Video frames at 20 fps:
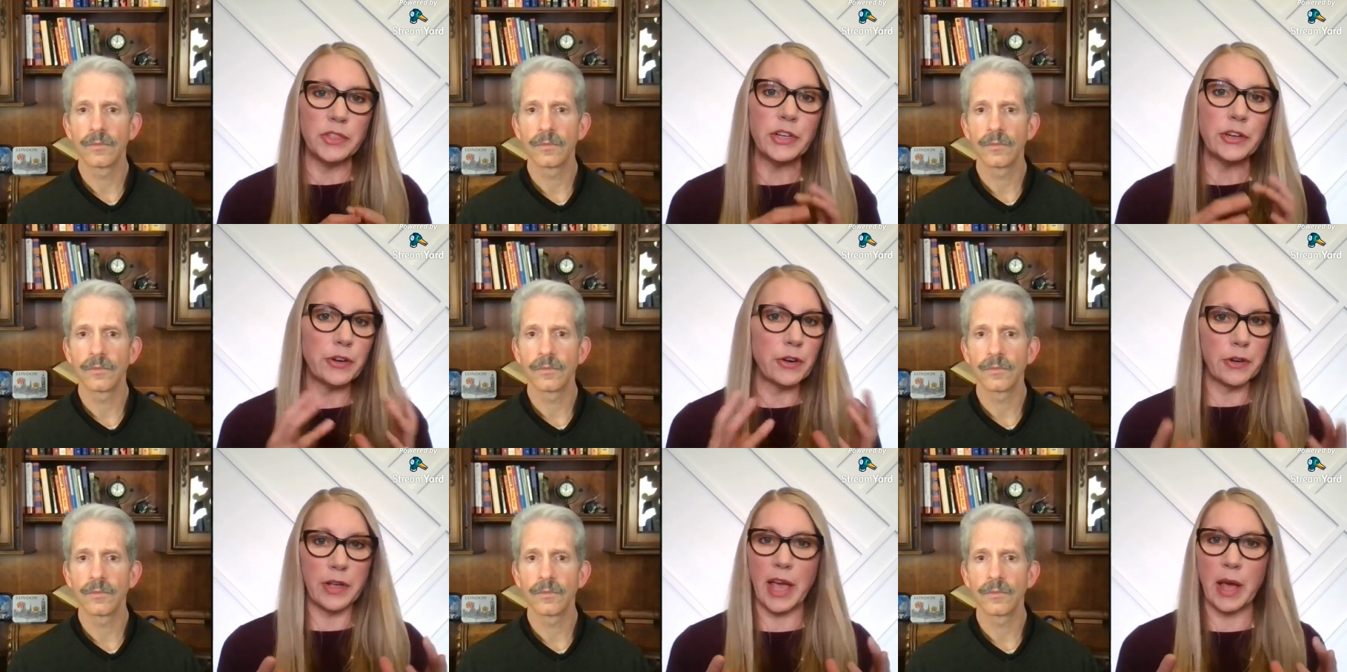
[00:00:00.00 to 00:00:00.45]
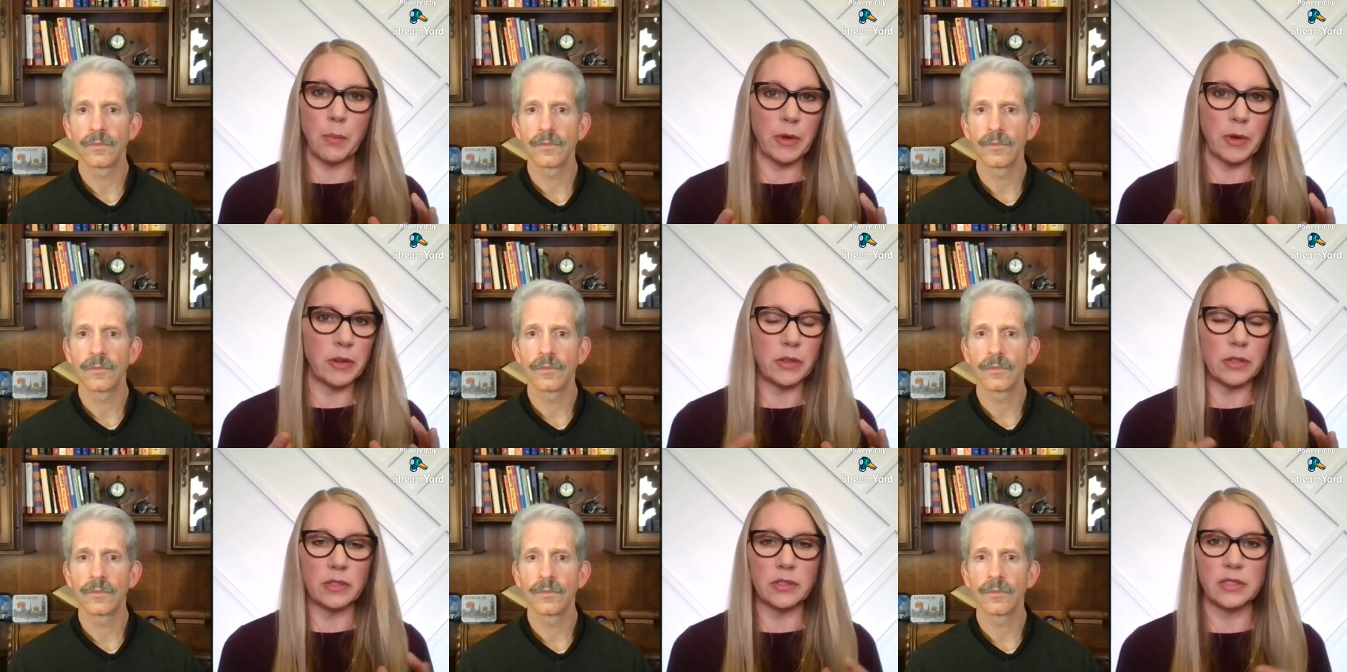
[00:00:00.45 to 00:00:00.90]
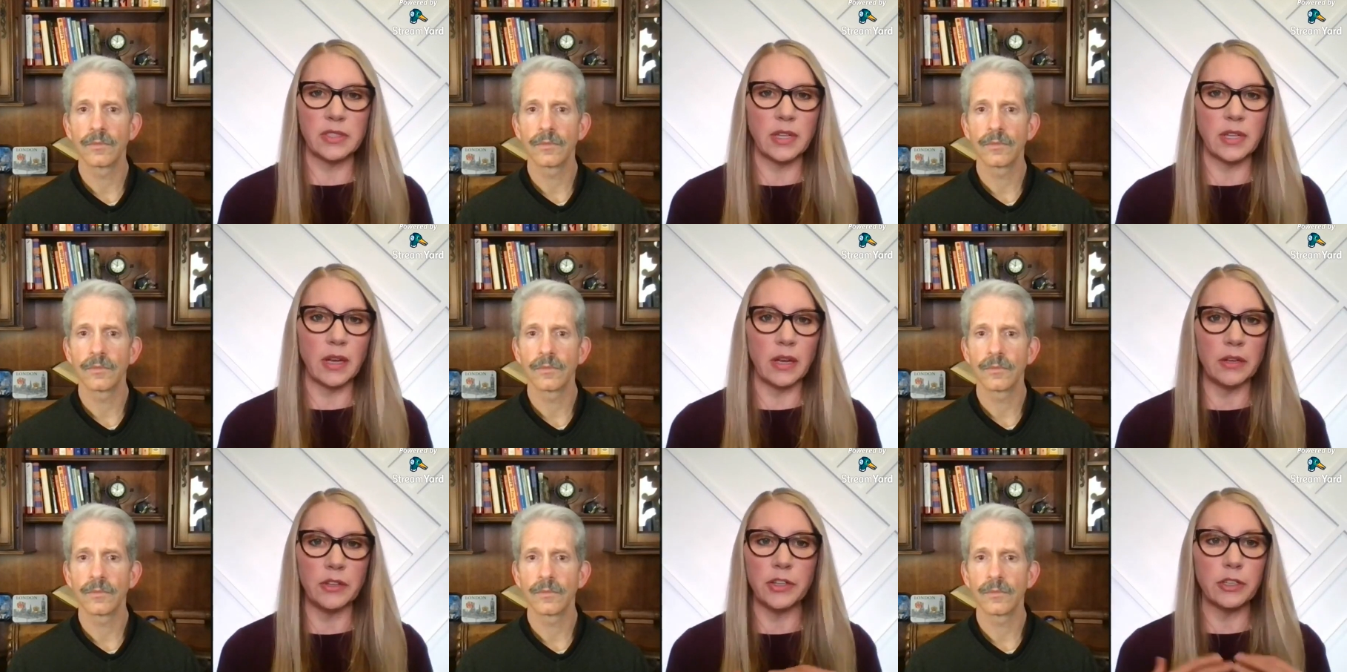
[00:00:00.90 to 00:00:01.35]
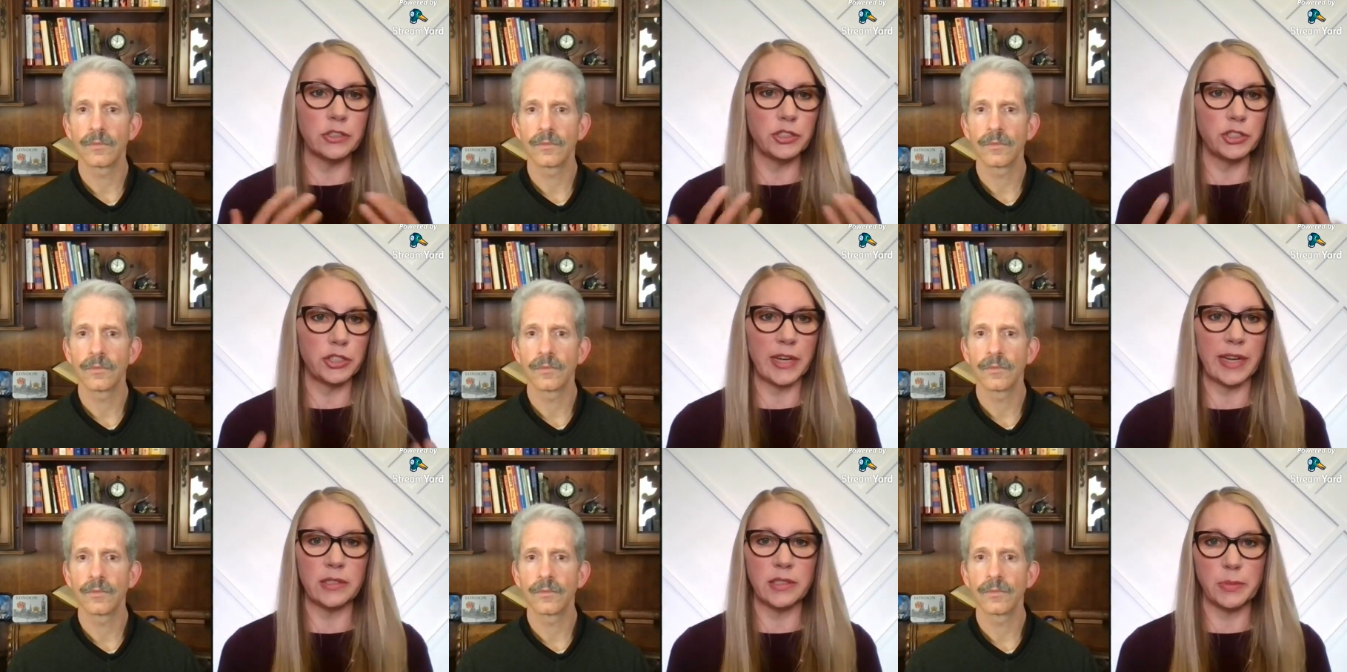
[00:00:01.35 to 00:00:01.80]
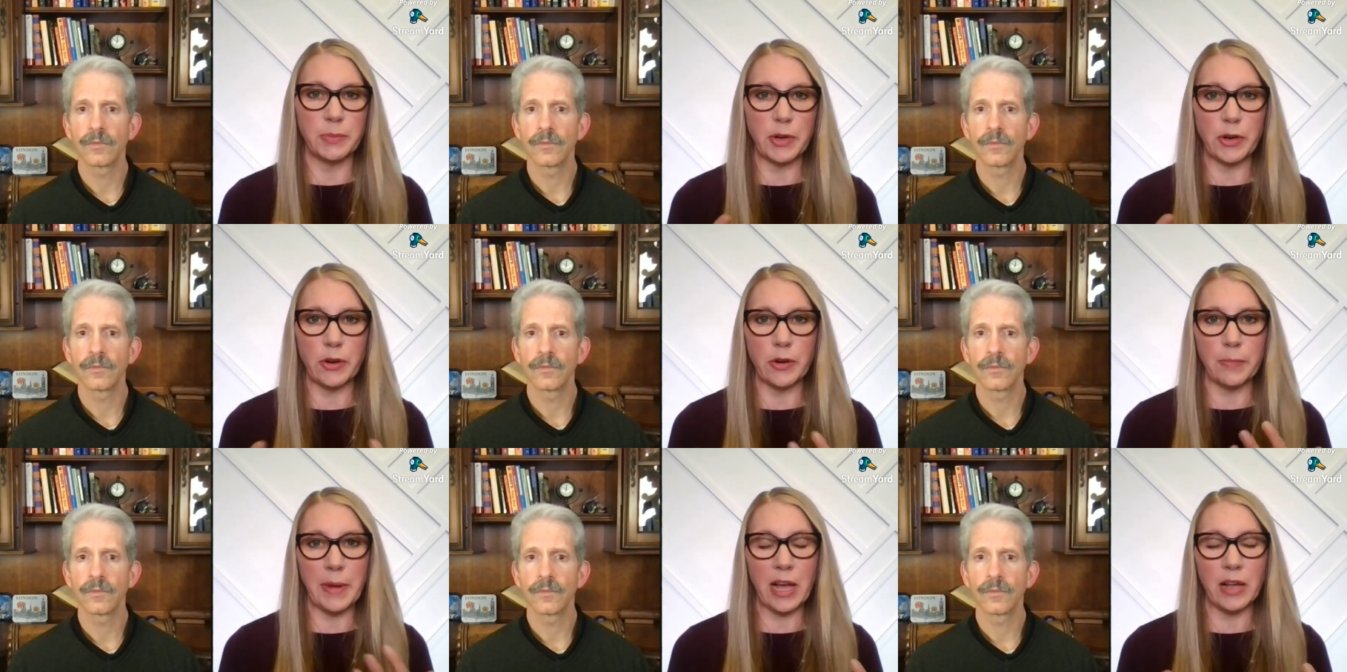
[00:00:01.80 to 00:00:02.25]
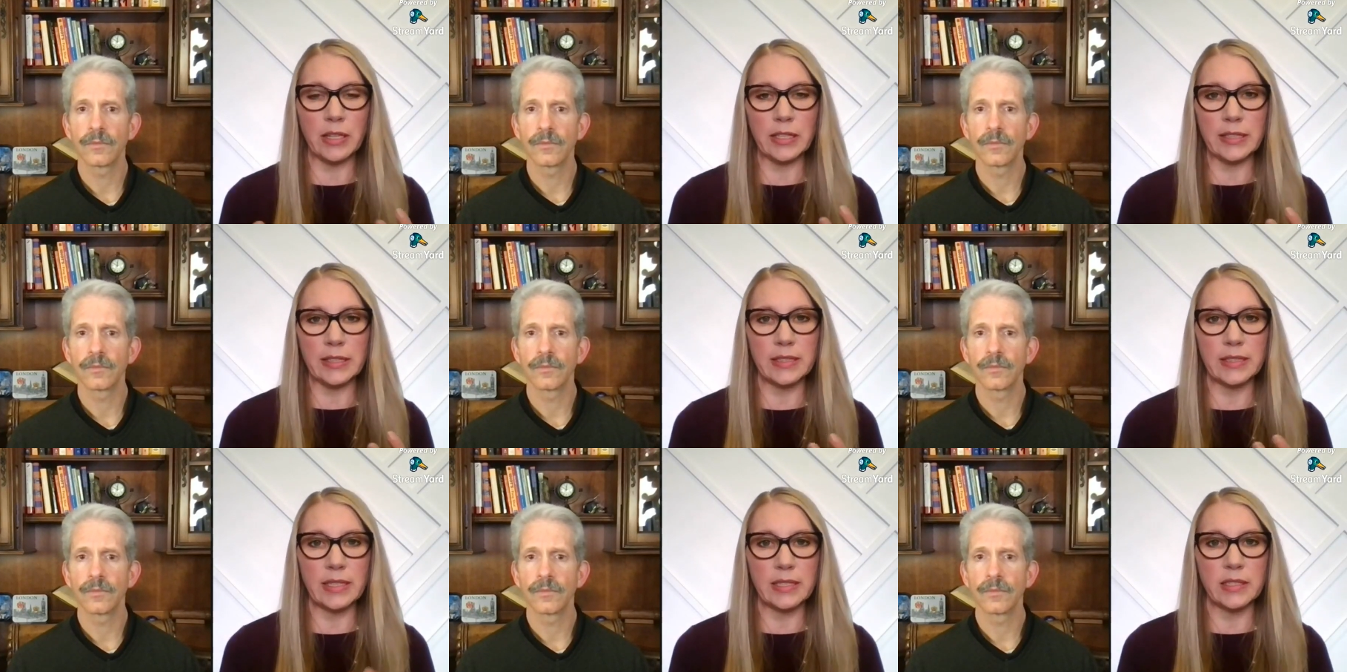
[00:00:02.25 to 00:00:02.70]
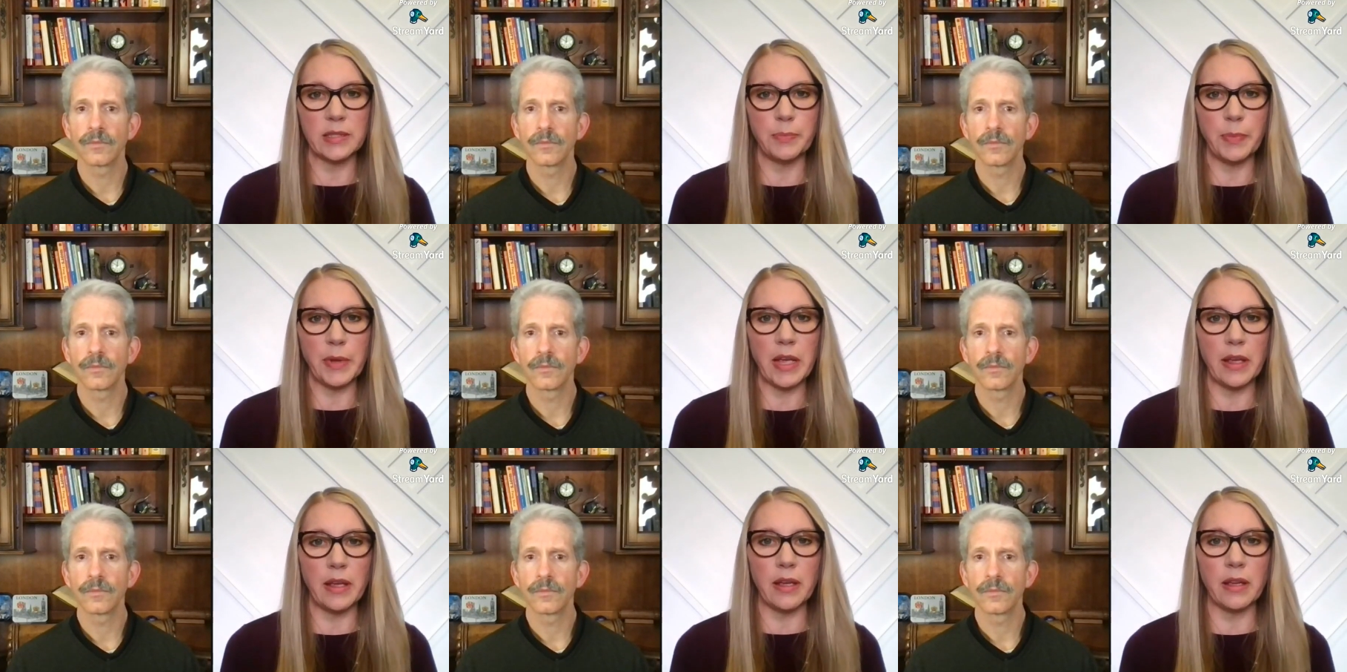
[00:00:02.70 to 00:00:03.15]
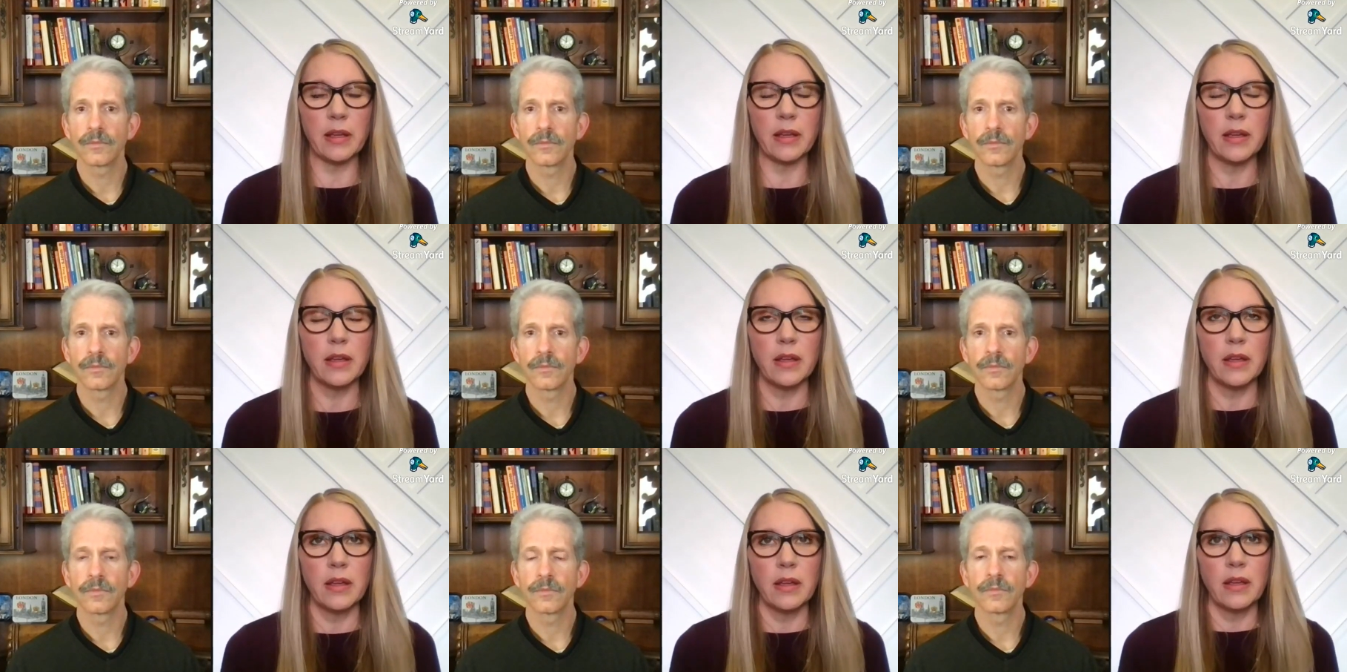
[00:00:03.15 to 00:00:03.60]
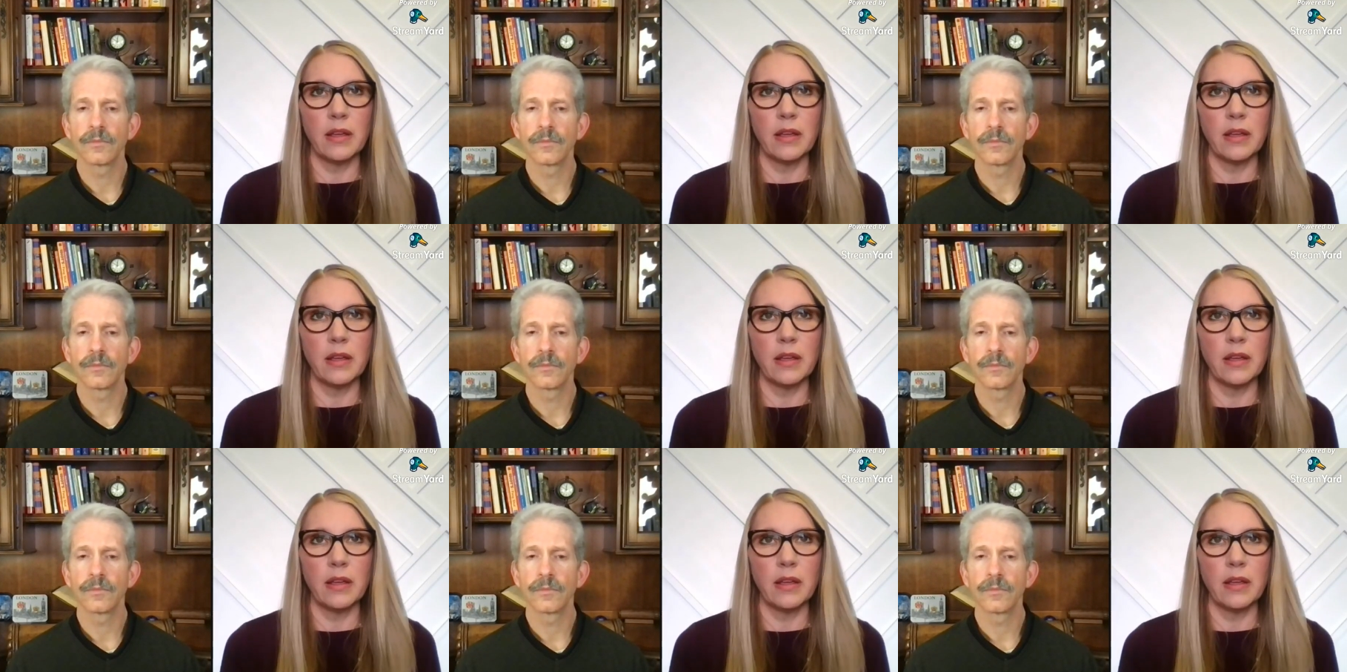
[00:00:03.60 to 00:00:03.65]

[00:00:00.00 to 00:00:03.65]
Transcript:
Speaker 1: neurochemicals, uh, neurotransmitter balance as being